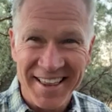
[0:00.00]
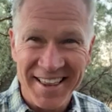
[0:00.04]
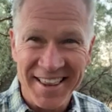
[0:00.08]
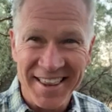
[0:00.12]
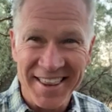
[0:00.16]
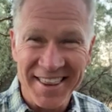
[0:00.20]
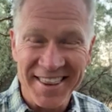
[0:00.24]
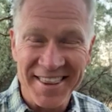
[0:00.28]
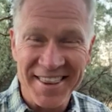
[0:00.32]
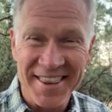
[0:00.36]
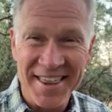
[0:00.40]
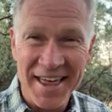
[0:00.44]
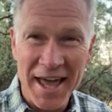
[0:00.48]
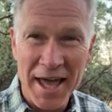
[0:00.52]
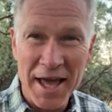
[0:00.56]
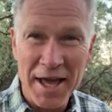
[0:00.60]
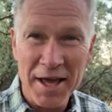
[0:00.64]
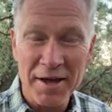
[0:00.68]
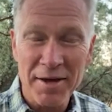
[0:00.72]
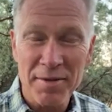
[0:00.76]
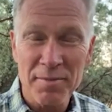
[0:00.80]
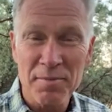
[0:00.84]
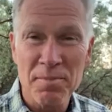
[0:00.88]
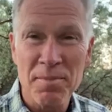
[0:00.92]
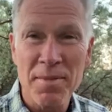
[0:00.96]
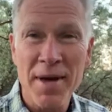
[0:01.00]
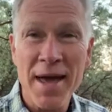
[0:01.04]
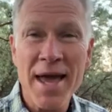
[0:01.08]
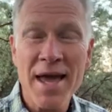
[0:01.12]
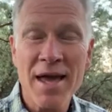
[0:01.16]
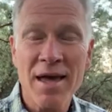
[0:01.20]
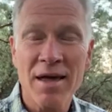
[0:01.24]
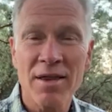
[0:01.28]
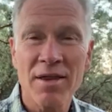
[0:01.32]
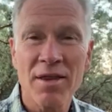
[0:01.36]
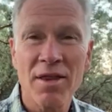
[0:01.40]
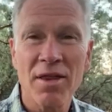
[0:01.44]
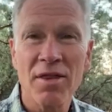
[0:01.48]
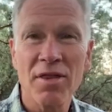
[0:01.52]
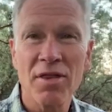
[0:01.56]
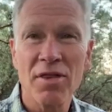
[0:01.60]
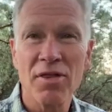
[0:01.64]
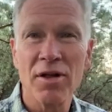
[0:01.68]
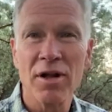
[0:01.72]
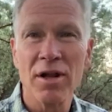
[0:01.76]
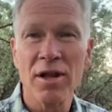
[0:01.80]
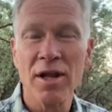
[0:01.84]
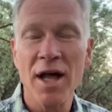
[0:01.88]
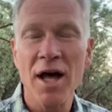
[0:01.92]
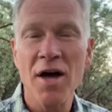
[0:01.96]
they make
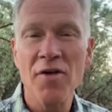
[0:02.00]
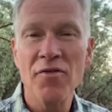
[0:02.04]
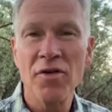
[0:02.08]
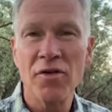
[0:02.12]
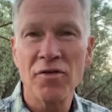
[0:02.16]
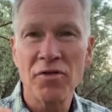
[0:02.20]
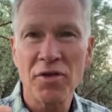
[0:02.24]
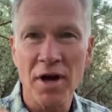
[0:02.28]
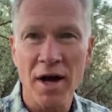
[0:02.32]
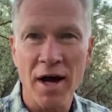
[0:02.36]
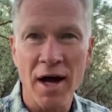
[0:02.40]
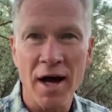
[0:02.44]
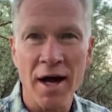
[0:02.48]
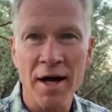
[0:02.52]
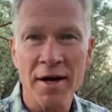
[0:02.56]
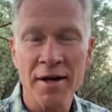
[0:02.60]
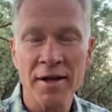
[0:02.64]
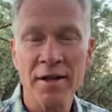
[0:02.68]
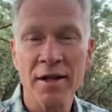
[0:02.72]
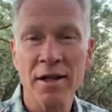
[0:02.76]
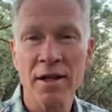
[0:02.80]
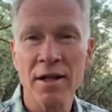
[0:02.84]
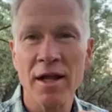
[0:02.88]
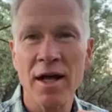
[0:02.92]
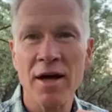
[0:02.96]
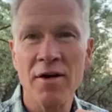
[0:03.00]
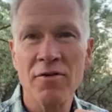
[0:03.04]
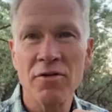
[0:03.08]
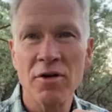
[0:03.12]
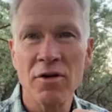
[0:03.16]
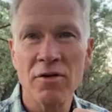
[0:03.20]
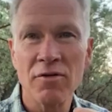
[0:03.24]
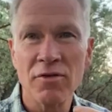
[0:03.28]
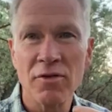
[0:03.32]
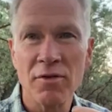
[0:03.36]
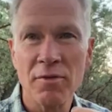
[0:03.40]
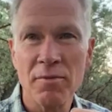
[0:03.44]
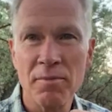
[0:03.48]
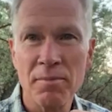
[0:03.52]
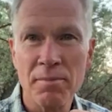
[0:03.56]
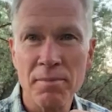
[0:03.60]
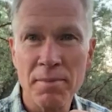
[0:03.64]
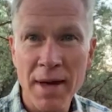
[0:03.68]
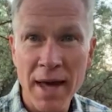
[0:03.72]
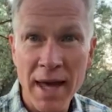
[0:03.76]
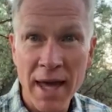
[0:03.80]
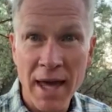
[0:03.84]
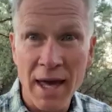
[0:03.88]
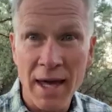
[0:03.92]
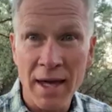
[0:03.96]
the love of God and the love of
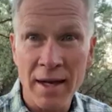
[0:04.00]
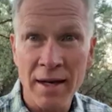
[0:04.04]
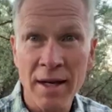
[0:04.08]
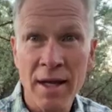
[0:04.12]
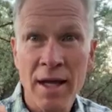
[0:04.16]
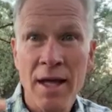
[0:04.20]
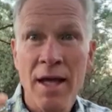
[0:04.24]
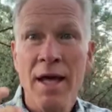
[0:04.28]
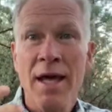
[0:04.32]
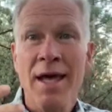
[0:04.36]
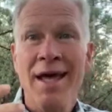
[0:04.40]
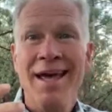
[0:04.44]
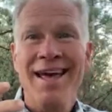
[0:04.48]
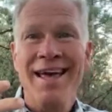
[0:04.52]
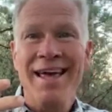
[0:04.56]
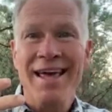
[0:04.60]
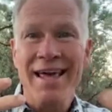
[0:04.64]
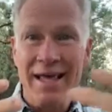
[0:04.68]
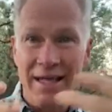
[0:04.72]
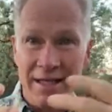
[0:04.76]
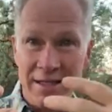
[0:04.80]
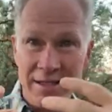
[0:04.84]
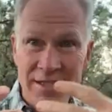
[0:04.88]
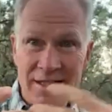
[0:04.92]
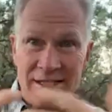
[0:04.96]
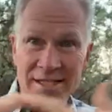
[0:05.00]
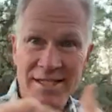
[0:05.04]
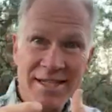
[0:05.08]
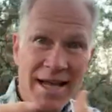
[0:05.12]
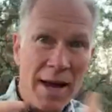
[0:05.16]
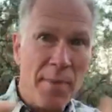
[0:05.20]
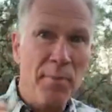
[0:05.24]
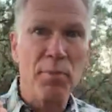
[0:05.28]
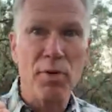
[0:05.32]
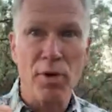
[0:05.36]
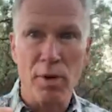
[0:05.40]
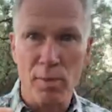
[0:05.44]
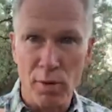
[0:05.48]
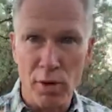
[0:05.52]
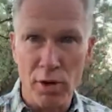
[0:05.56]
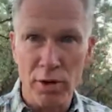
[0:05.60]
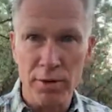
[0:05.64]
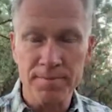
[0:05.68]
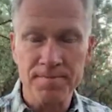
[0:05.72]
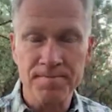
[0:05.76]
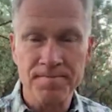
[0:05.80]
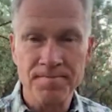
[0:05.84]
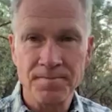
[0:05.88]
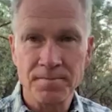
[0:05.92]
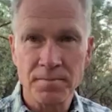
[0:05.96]
man inseparable.
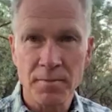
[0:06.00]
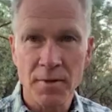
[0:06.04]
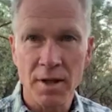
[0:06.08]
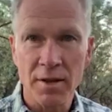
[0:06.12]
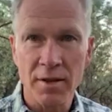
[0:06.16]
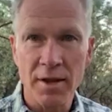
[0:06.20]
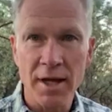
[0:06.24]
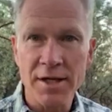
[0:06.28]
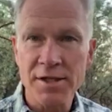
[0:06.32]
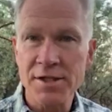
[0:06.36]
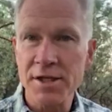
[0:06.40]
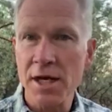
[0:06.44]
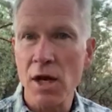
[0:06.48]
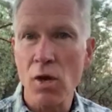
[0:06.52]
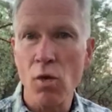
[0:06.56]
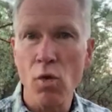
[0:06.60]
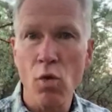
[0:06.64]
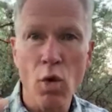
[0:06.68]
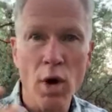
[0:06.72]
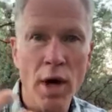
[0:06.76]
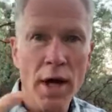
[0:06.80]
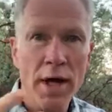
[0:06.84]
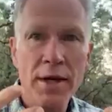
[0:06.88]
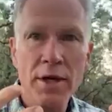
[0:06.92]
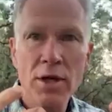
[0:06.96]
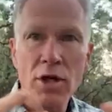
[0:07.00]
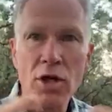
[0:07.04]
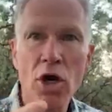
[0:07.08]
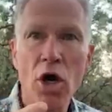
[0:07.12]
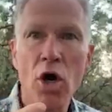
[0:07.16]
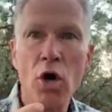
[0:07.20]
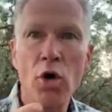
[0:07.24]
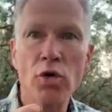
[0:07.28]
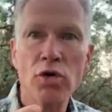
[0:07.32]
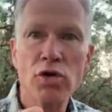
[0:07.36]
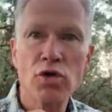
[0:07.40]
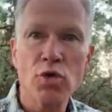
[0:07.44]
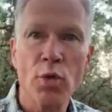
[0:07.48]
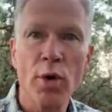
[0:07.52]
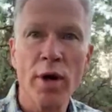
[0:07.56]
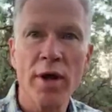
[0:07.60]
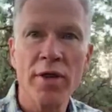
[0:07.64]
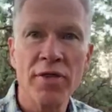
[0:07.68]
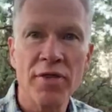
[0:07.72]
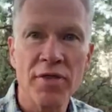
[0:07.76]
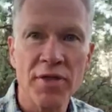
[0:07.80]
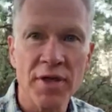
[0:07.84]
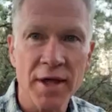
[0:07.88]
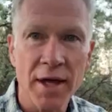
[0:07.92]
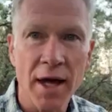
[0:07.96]
They say one goes
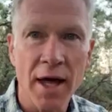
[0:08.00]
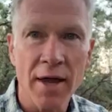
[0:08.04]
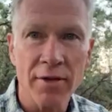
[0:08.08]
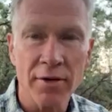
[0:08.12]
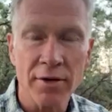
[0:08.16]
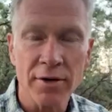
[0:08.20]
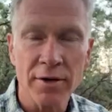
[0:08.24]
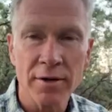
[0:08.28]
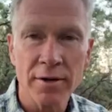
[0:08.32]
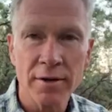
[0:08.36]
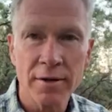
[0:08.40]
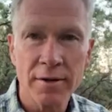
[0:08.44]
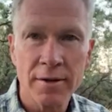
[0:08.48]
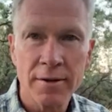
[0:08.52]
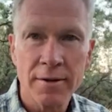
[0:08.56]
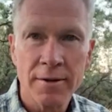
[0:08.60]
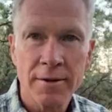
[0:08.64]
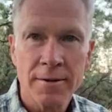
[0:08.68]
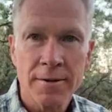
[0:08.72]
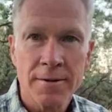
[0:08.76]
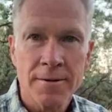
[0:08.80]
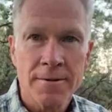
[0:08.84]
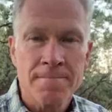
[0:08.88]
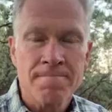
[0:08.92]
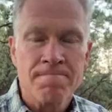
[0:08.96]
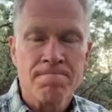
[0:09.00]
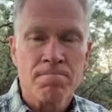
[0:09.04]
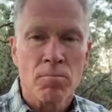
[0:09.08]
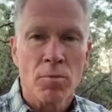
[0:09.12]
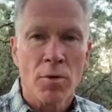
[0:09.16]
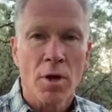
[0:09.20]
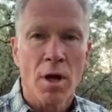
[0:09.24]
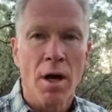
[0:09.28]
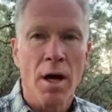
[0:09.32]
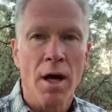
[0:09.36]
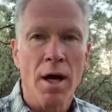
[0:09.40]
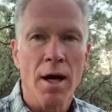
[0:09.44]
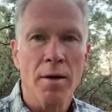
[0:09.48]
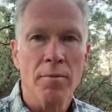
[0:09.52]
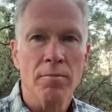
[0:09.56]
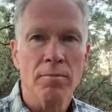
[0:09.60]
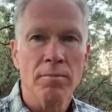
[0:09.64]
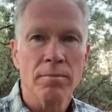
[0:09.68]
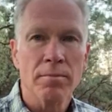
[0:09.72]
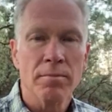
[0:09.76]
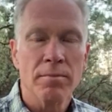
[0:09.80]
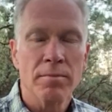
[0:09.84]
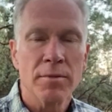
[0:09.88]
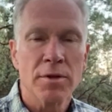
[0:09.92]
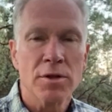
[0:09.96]
with the other.
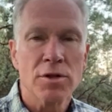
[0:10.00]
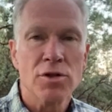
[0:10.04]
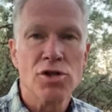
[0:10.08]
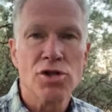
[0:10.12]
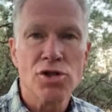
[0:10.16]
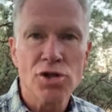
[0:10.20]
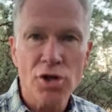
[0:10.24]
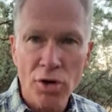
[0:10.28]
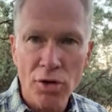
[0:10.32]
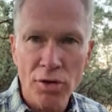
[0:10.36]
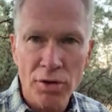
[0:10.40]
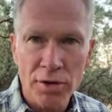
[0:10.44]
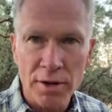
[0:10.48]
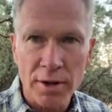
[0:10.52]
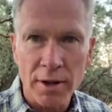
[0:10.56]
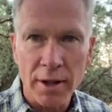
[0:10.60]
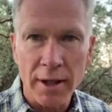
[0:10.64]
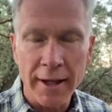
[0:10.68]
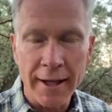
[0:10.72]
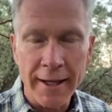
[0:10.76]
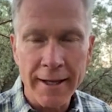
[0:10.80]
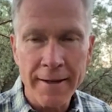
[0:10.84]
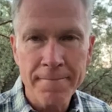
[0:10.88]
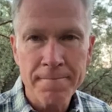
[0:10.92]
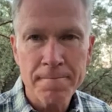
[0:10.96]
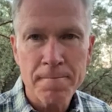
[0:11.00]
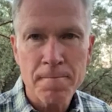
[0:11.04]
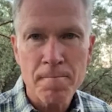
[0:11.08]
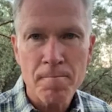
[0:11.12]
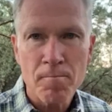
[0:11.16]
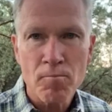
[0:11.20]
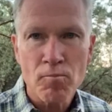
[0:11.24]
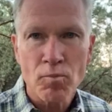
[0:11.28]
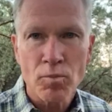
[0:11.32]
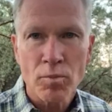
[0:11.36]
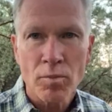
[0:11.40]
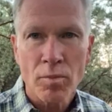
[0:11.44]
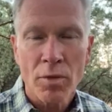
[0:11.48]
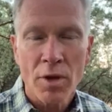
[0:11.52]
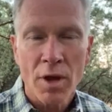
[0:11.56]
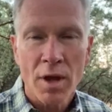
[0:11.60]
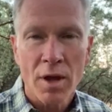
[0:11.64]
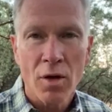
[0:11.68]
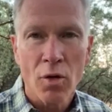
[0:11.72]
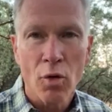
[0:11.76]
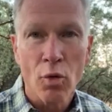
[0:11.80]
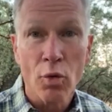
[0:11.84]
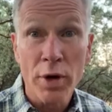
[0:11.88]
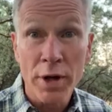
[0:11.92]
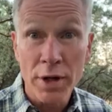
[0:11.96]
Um, certainly
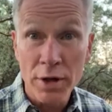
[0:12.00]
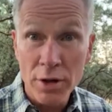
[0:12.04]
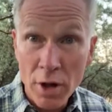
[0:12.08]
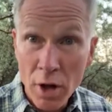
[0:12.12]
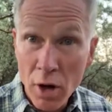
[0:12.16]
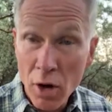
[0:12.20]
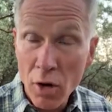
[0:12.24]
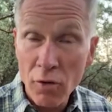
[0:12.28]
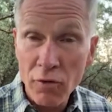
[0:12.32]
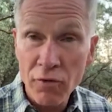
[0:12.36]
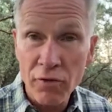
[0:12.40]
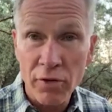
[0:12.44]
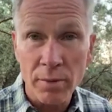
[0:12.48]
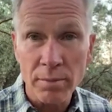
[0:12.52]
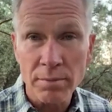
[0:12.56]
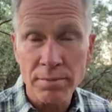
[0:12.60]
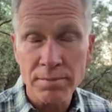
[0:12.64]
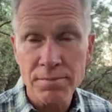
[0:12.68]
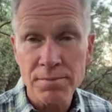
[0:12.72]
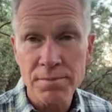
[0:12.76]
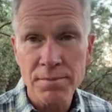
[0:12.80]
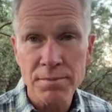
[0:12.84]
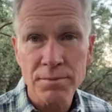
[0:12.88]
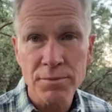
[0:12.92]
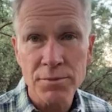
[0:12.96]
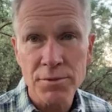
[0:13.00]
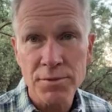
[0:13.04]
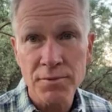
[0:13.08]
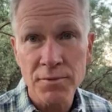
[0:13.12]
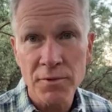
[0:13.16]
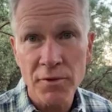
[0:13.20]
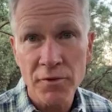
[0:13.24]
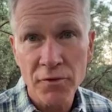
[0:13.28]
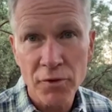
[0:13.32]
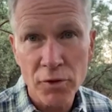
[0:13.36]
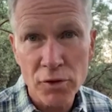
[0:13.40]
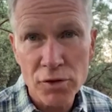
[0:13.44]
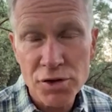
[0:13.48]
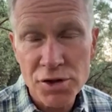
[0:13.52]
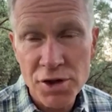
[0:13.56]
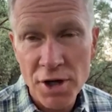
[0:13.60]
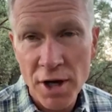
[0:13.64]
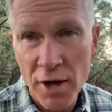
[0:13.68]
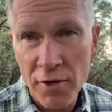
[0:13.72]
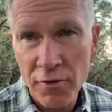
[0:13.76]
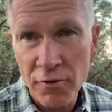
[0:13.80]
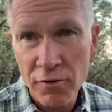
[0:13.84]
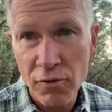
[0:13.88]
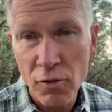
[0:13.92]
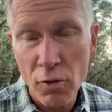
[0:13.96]
we know from 1
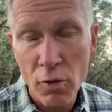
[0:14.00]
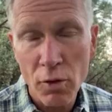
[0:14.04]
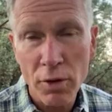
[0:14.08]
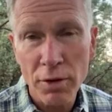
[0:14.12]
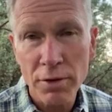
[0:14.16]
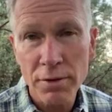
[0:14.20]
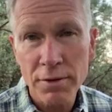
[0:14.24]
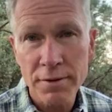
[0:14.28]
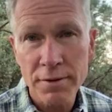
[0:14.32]
John 4,